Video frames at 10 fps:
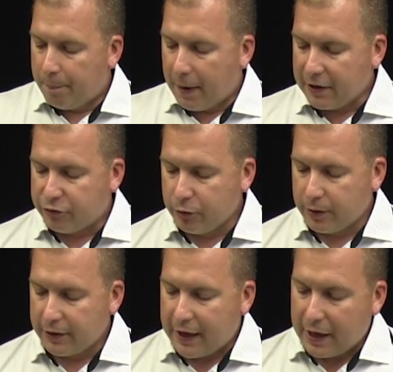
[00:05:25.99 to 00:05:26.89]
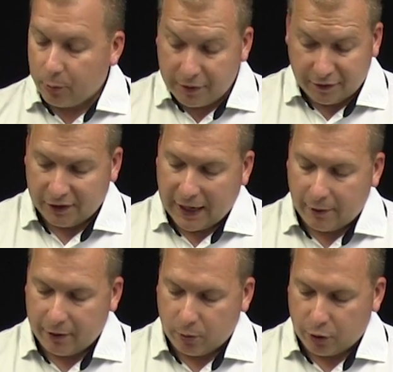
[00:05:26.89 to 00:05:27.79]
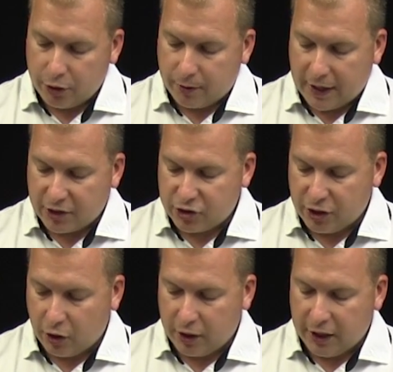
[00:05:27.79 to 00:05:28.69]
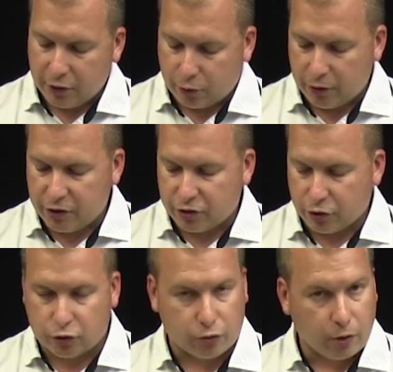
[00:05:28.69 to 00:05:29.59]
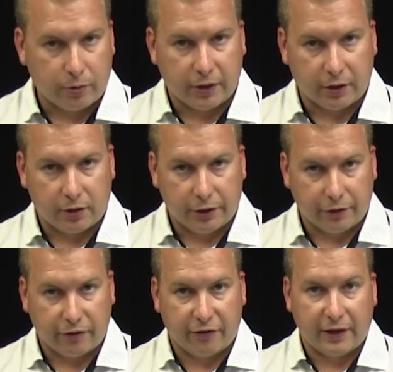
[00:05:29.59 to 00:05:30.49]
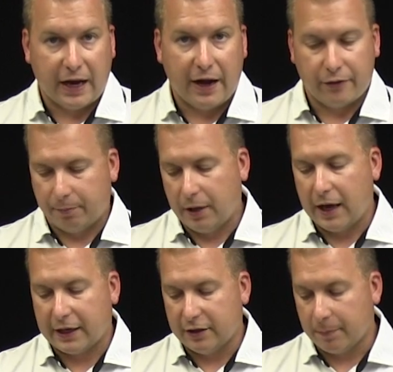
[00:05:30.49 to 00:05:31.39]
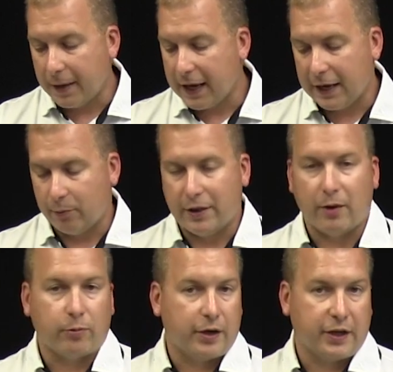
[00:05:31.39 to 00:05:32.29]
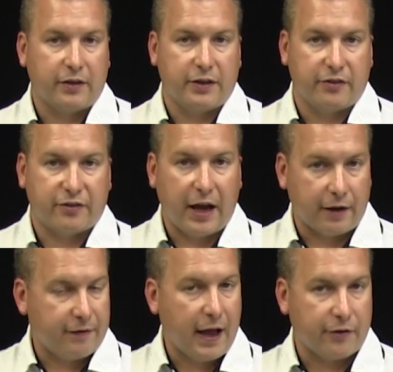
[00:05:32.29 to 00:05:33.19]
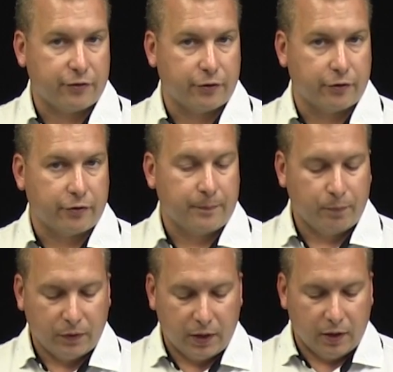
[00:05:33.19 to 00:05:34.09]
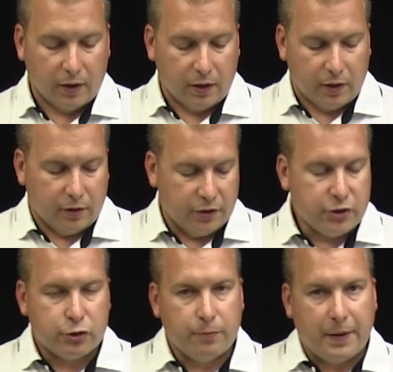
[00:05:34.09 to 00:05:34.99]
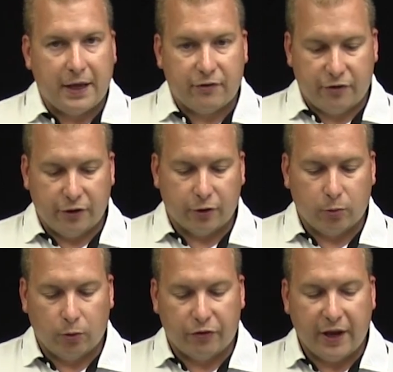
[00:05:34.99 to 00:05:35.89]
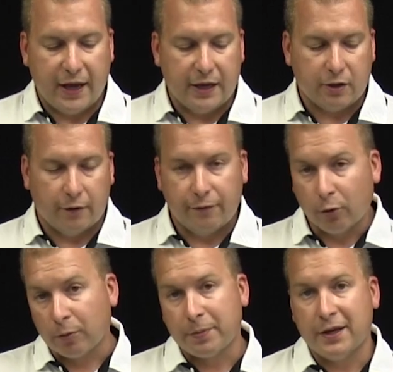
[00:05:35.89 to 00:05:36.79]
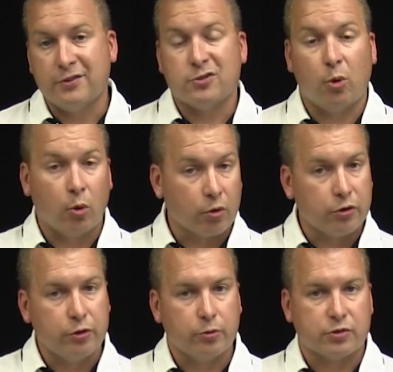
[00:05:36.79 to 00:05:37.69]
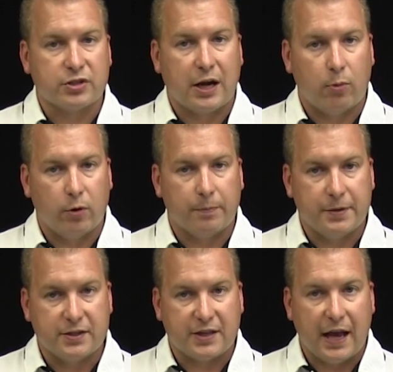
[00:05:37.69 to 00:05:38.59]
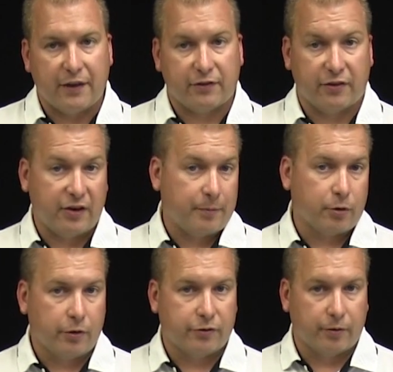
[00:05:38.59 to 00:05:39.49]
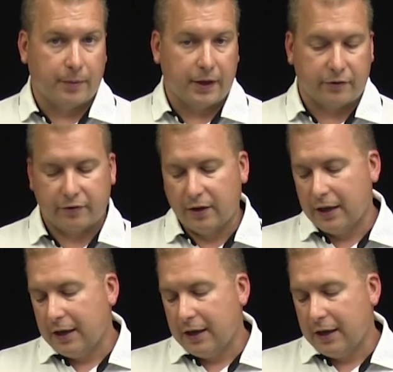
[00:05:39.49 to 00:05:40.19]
By doing that, we've allowed it where you can actually increase the stroking clearancing on the block and the pan without running in any stock fasteners. These 2 pans here will take a 4-piece or the newer style 1-piece gaskets that Moroso makes.